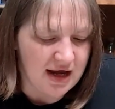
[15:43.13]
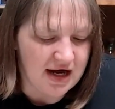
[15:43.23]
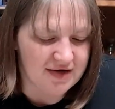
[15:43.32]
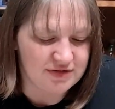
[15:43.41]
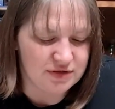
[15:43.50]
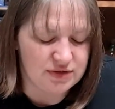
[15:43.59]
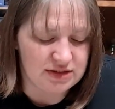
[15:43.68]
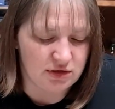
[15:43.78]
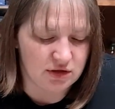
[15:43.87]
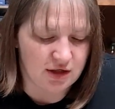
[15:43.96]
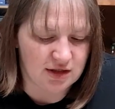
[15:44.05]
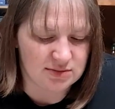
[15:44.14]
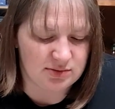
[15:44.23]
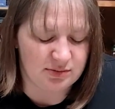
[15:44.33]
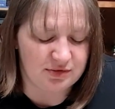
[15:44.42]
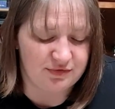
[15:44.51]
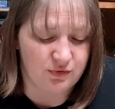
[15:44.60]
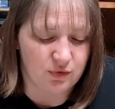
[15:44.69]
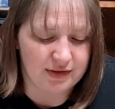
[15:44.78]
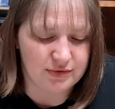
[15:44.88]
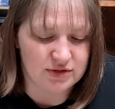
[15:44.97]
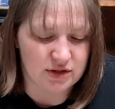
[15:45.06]
After you deal cards, but before
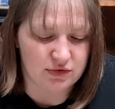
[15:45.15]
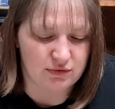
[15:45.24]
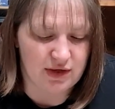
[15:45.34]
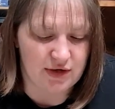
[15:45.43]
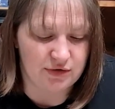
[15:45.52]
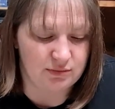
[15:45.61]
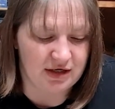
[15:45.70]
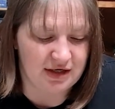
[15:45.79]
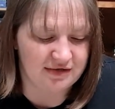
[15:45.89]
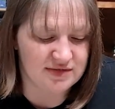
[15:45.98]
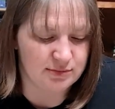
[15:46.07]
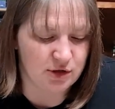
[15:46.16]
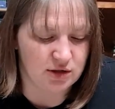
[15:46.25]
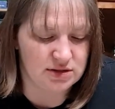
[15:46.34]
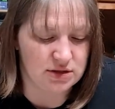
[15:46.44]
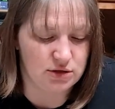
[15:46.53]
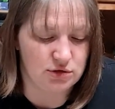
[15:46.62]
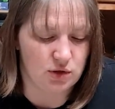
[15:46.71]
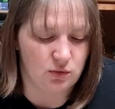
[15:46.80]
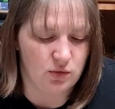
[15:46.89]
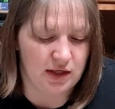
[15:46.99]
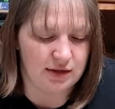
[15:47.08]
you start the round, you might have some cards that you
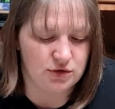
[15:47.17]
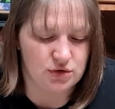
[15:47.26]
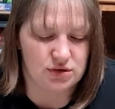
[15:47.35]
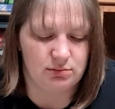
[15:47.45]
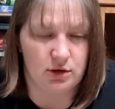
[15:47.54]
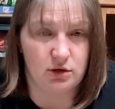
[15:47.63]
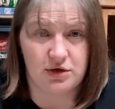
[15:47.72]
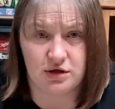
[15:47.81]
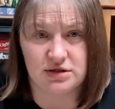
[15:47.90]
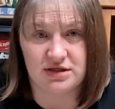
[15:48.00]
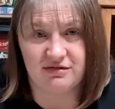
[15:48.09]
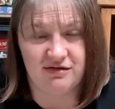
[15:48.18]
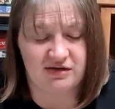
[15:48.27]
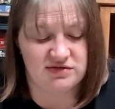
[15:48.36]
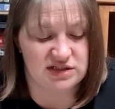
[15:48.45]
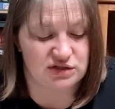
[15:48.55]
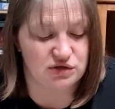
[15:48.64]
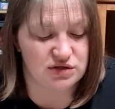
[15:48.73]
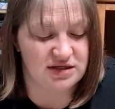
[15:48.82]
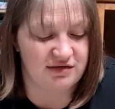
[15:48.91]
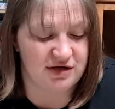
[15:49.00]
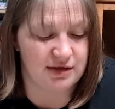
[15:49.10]
don't want, usually middle cards like 5, 6, or
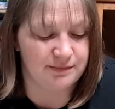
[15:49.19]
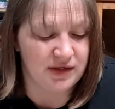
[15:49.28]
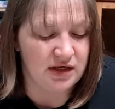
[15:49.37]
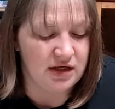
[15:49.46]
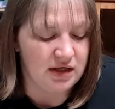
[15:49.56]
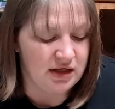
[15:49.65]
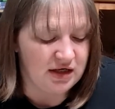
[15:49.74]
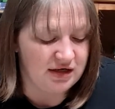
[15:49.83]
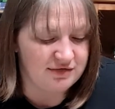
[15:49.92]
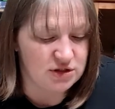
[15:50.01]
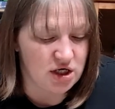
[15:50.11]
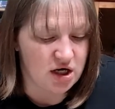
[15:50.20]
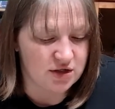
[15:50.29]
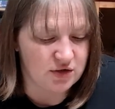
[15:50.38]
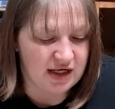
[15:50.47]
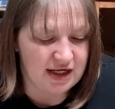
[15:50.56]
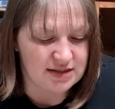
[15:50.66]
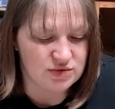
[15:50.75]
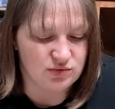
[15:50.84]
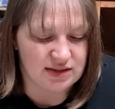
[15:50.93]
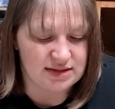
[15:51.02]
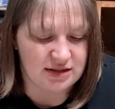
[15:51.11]
7. If a Tacocat is
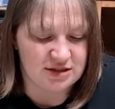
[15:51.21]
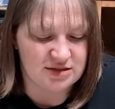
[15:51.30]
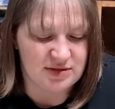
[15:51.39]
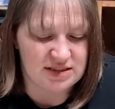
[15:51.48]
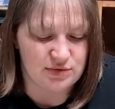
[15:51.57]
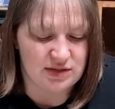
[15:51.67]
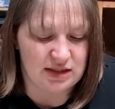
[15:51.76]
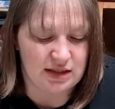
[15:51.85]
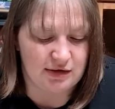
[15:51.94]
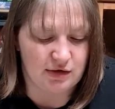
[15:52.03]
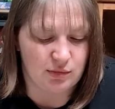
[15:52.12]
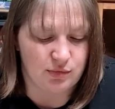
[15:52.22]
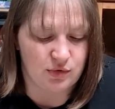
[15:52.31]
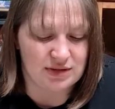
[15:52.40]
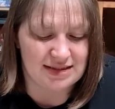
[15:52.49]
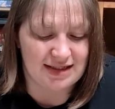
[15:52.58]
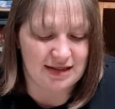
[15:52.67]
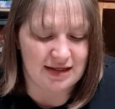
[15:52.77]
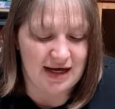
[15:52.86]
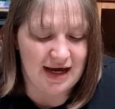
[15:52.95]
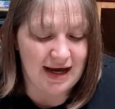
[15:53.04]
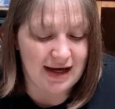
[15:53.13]
resting on a space with an arrow pointing
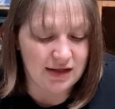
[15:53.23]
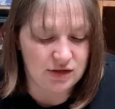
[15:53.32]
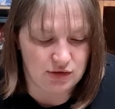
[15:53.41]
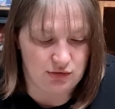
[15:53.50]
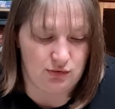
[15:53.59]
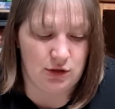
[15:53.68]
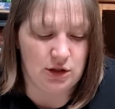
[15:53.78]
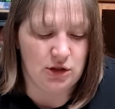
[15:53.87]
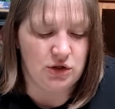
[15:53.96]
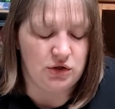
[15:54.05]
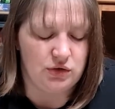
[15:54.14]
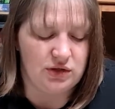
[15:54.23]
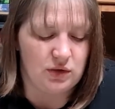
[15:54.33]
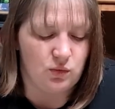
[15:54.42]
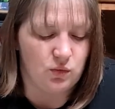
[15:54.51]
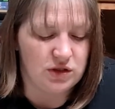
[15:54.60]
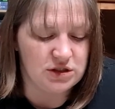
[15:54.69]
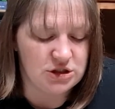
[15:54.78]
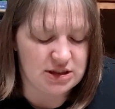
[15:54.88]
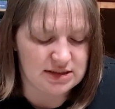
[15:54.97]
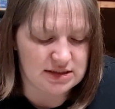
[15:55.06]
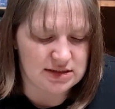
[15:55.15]
at you, you get 1
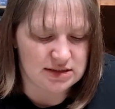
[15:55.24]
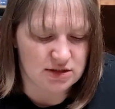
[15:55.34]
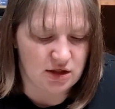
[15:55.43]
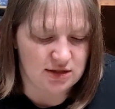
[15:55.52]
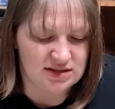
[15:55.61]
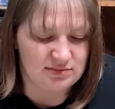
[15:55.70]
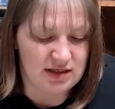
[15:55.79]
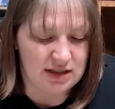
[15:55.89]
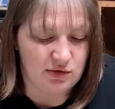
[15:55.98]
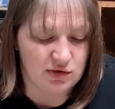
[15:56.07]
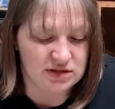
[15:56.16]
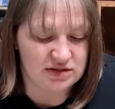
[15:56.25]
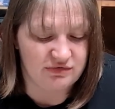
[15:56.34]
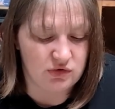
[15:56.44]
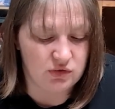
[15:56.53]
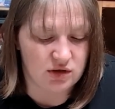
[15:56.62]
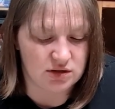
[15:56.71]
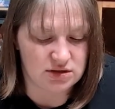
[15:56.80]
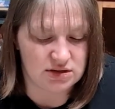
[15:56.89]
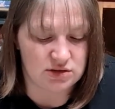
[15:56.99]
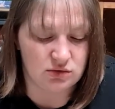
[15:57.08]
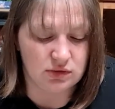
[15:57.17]
chance to discard as many or as few cards
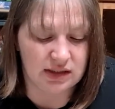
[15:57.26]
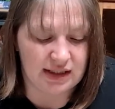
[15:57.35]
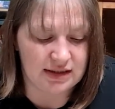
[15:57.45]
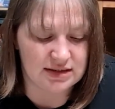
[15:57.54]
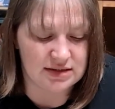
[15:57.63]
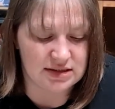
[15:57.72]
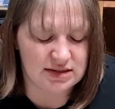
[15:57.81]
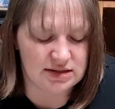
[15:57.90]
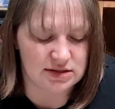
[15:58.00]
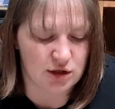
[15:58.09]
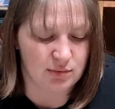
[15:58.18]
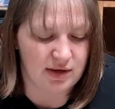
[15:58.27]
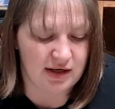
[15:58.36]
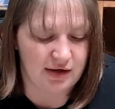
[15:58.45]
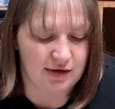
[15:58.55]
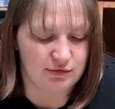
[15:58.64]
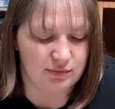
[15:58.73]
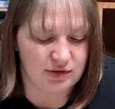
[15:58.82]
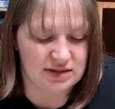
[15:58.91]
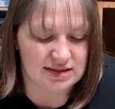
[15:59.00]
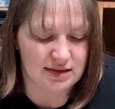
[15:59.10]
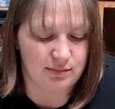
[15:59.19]
as you like into the discard pile and
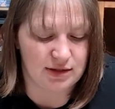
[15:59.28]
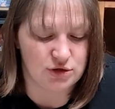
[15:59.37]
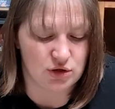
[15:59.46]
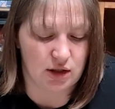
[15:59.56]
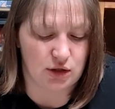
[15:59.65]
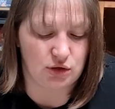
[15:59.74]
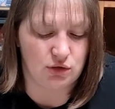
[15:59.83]
replace them by drawing